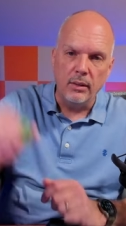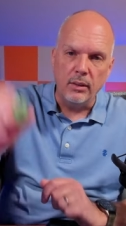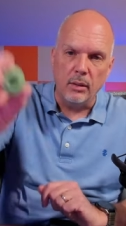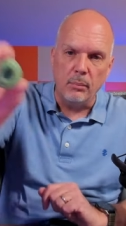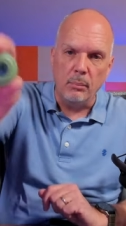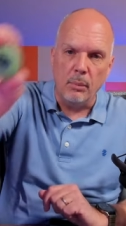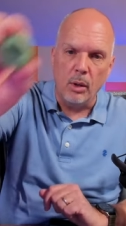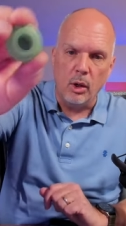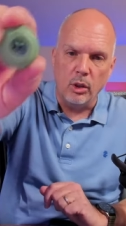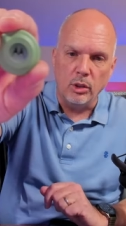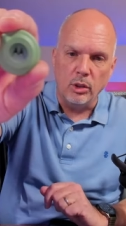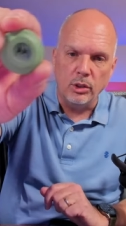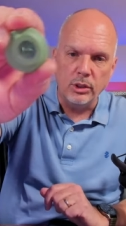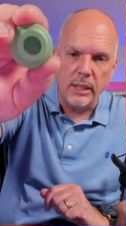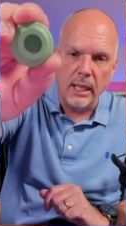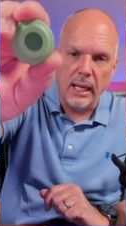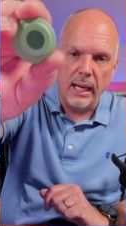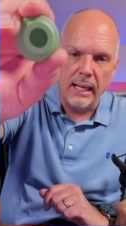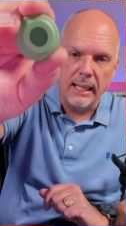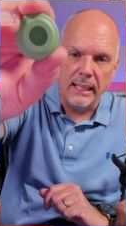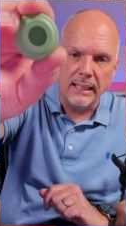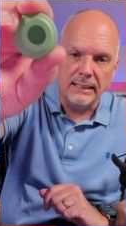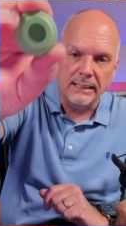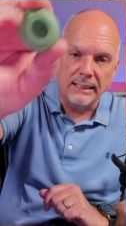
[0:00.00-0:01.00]
The Moto
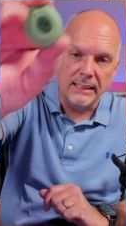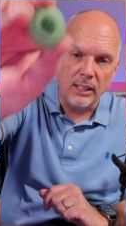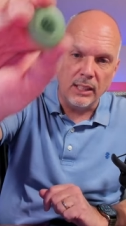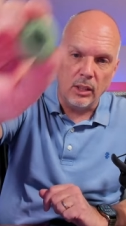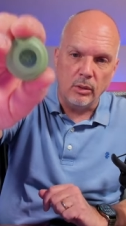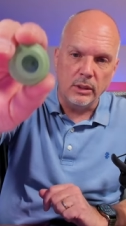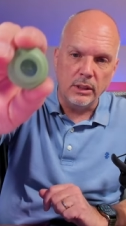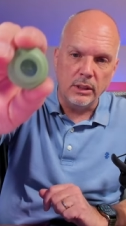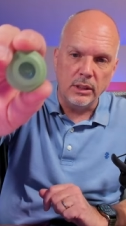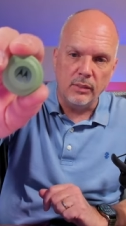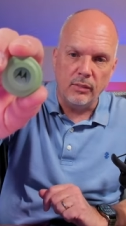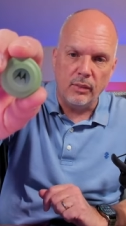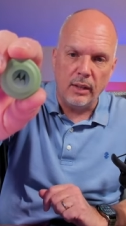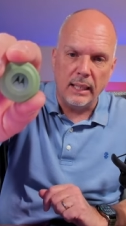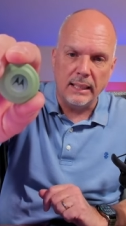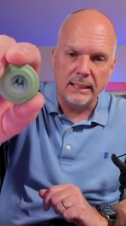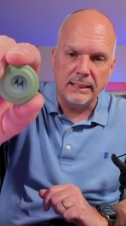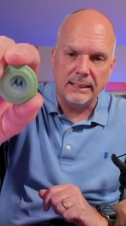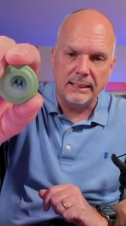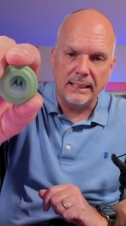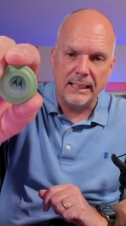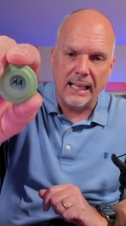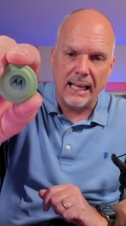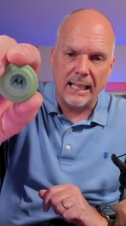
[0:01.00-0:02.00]
Tag is the only
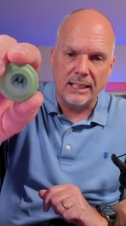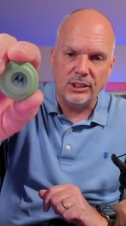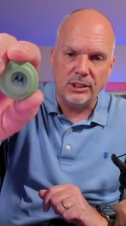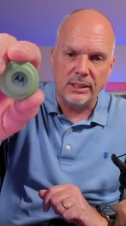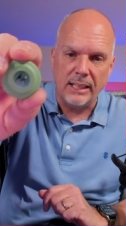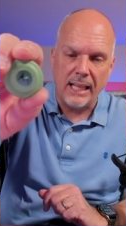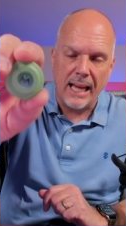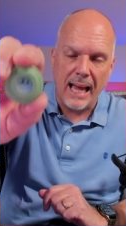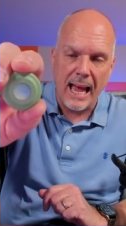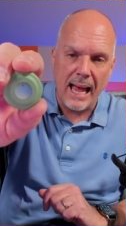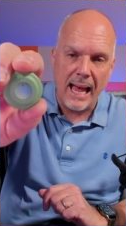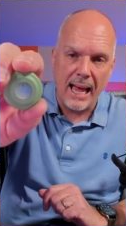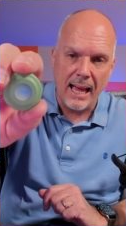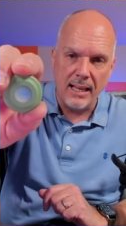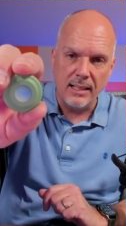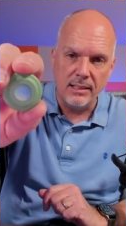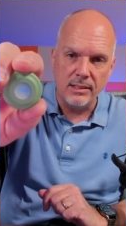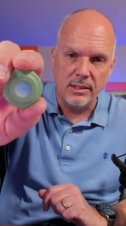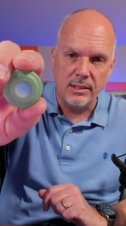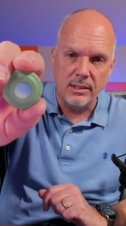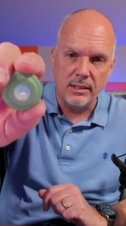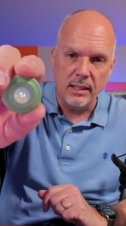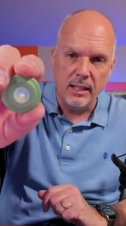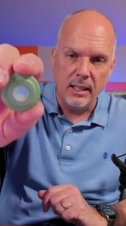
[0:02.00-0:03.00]
device that actually
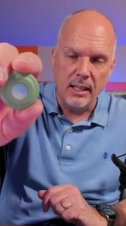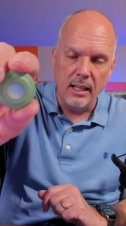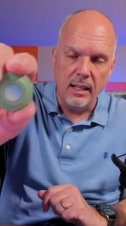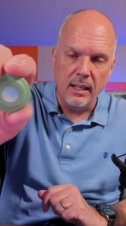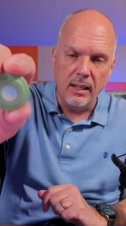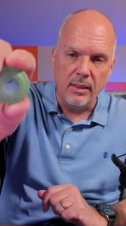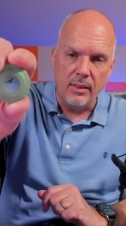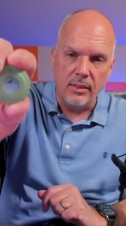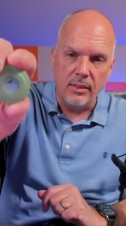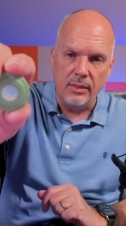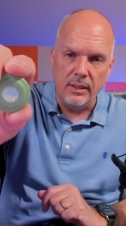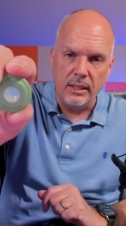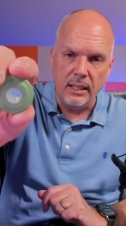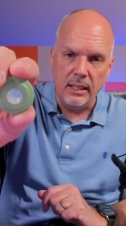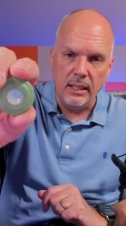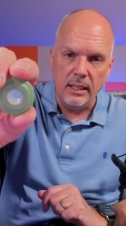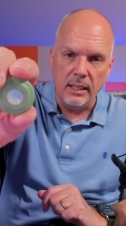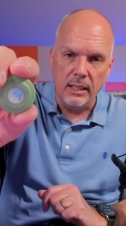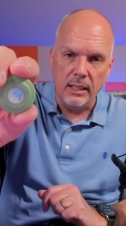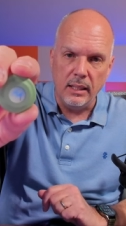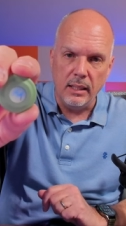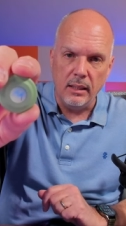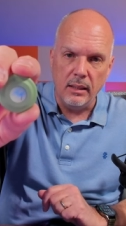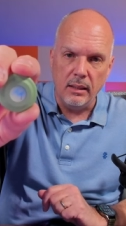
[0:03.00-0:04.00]
has
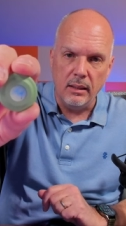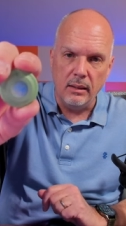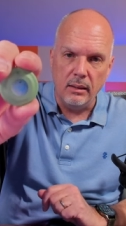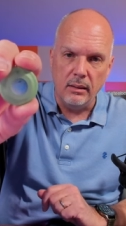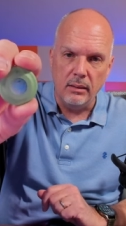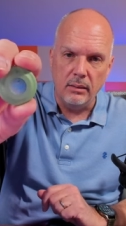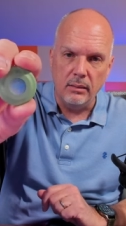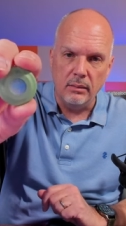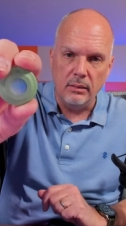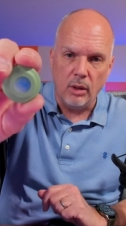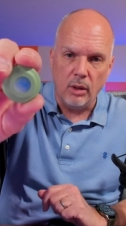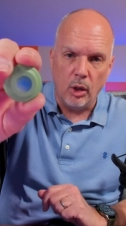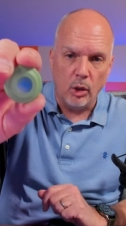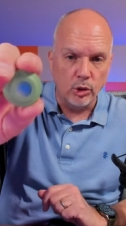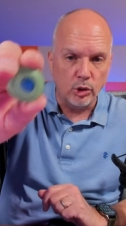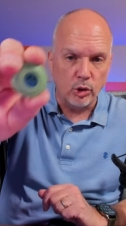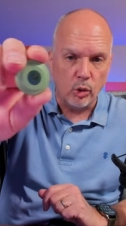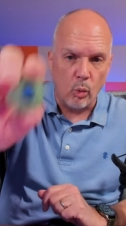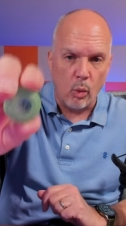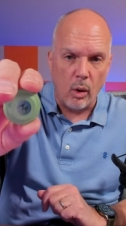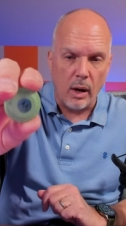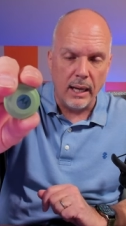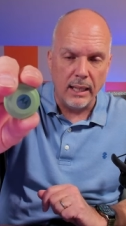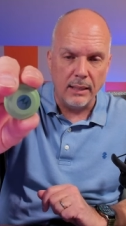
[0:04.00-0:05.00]
the
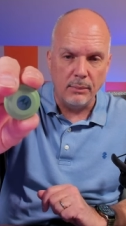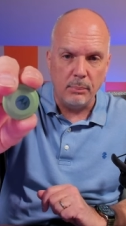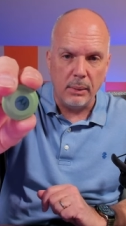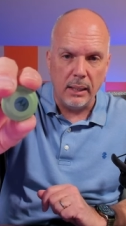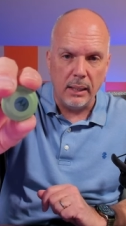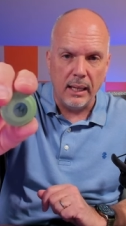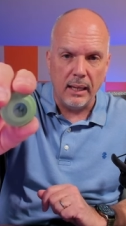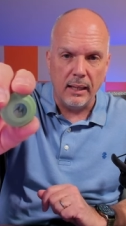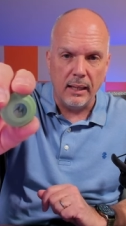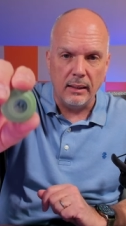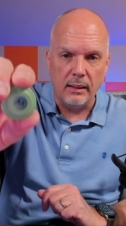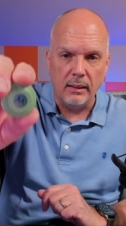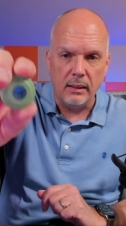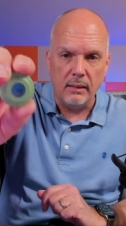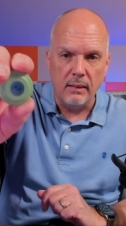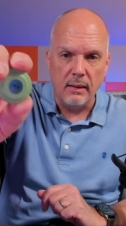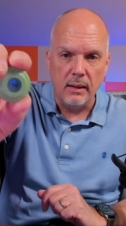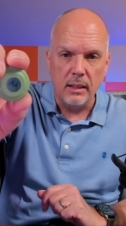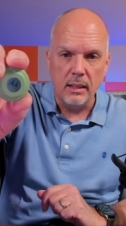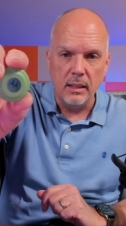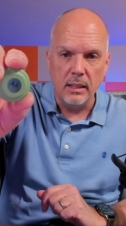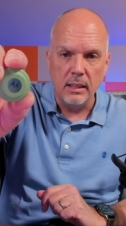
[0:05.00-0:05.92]
ultra wideband